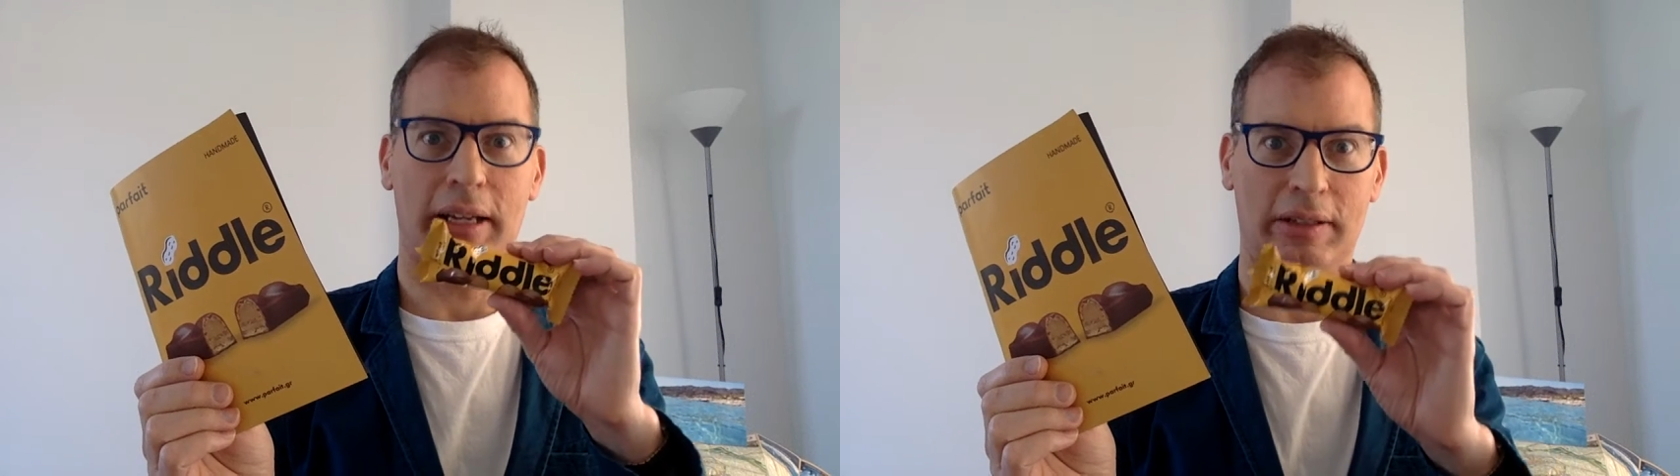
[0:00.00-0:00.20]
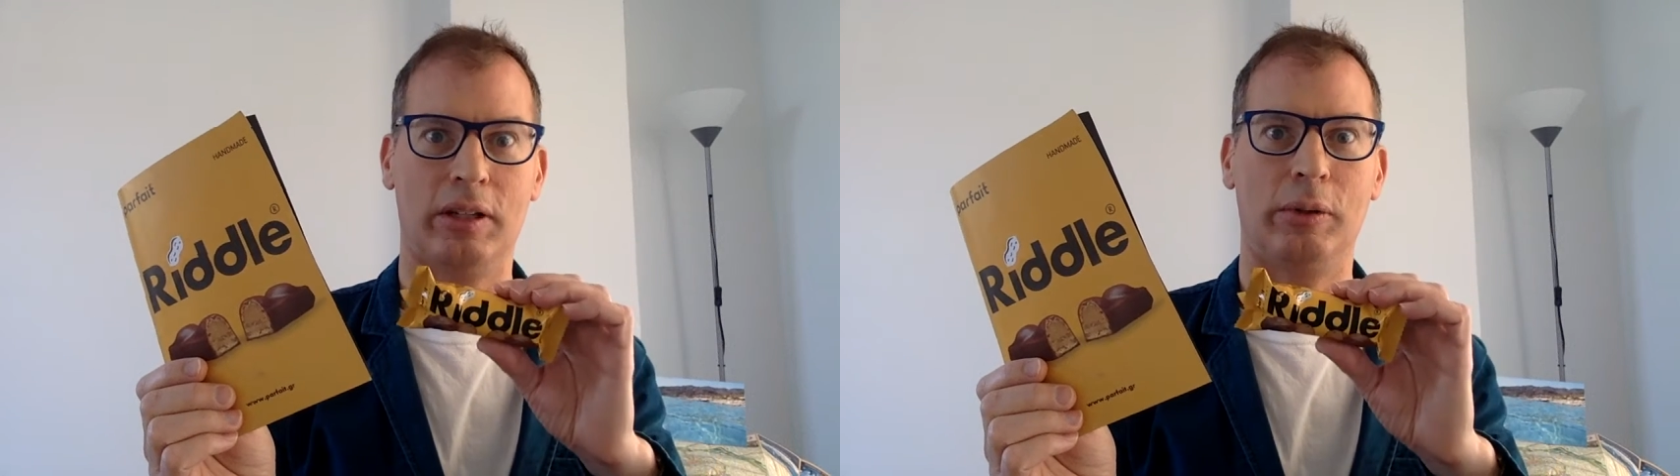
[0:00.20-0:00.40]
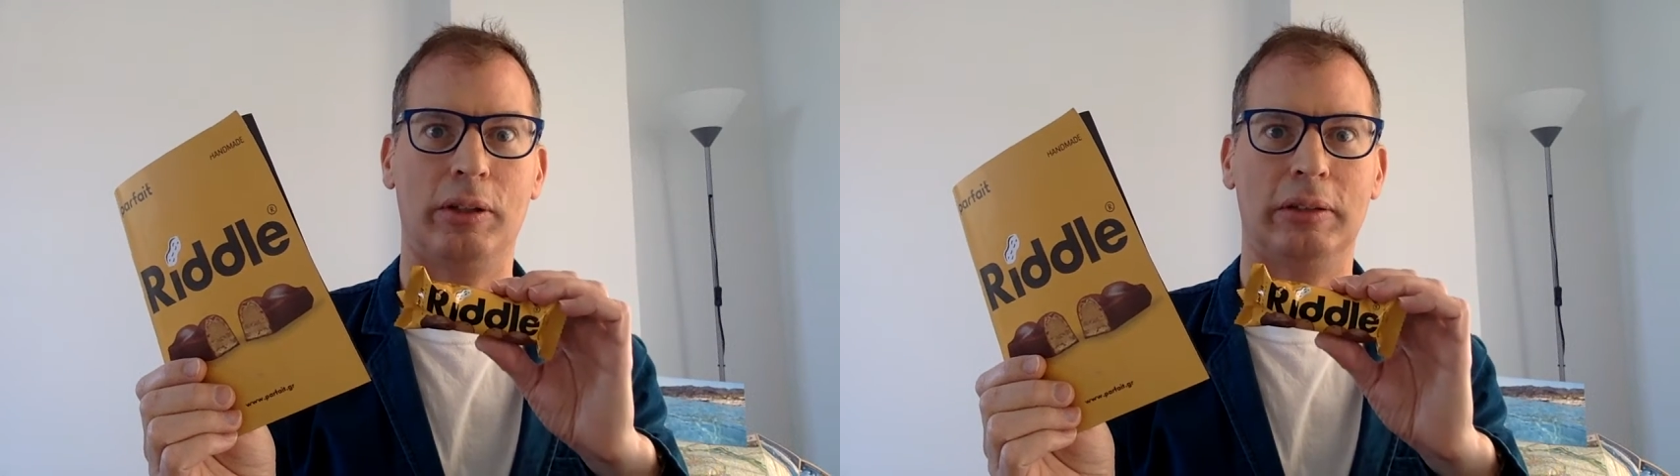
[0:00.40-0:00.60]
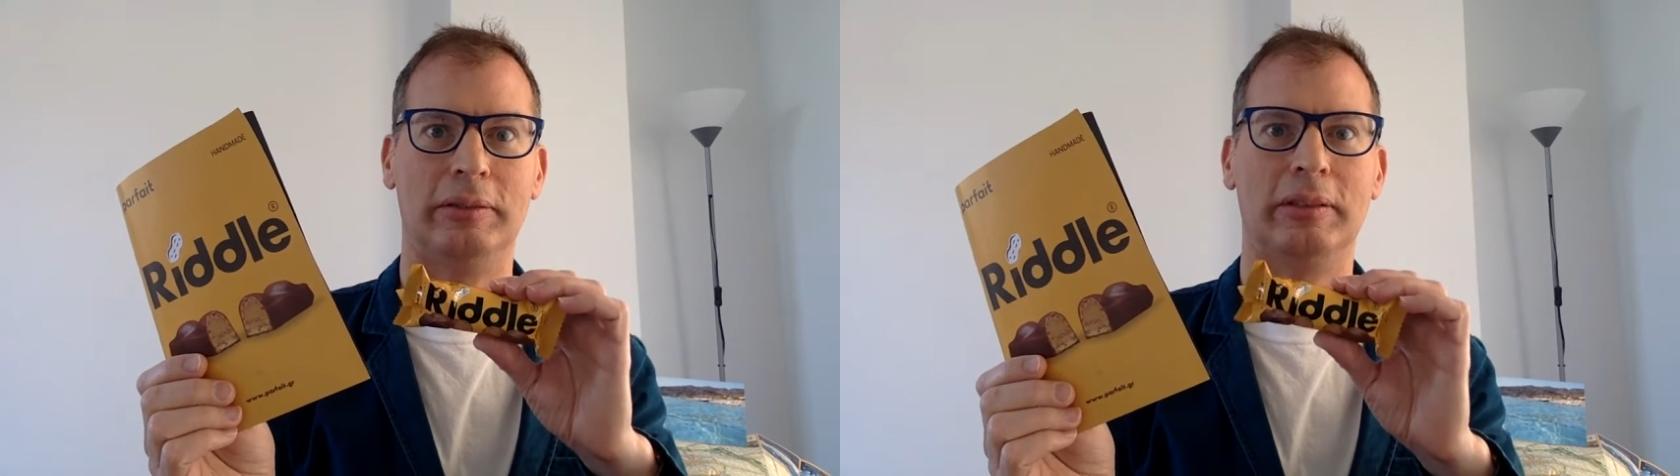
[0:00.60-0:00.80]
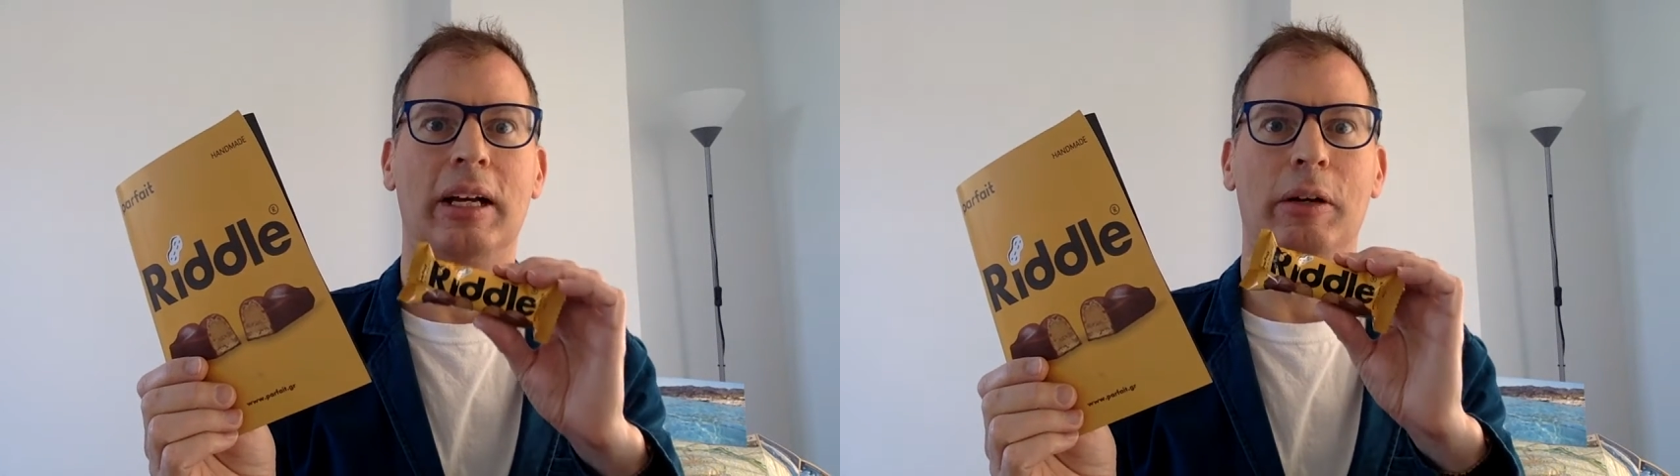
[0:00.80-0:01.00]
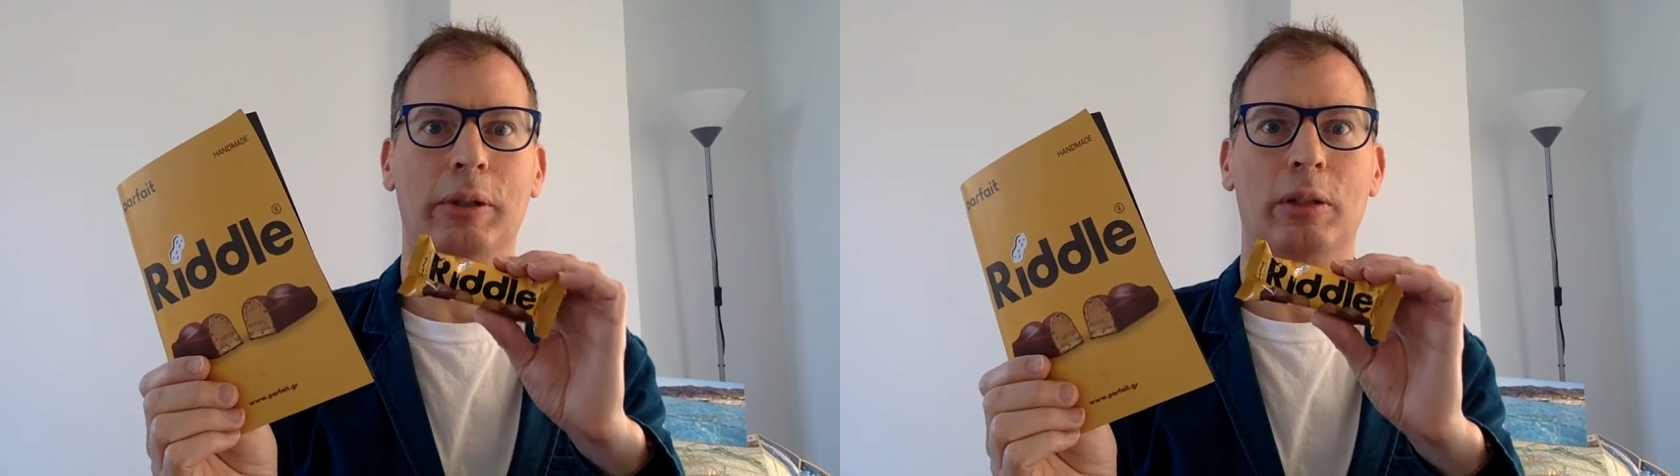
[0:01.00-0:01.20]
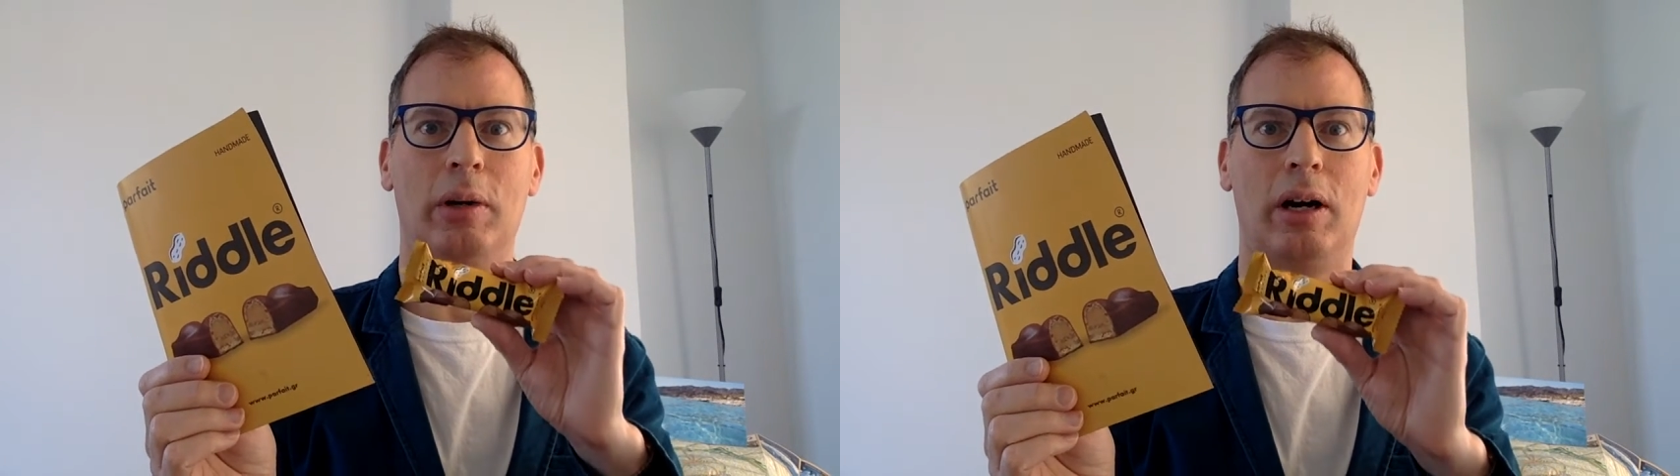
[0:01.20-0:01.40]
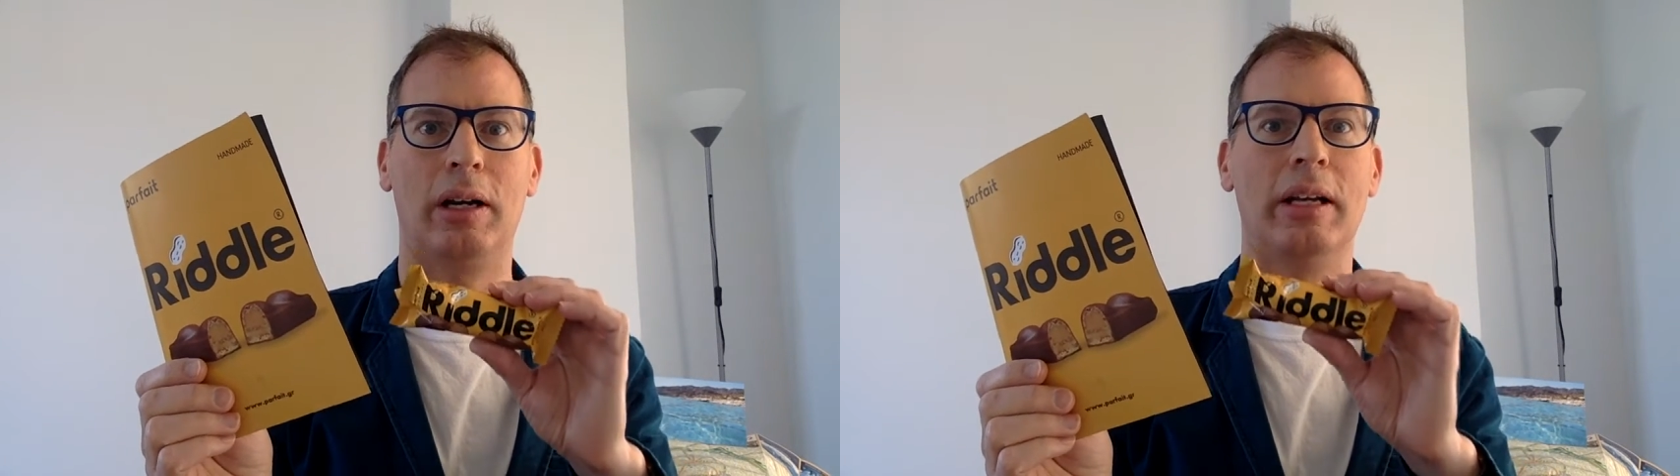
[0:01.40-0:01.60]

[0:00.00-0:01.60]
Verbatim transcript: it's a riddle, a riddle bar.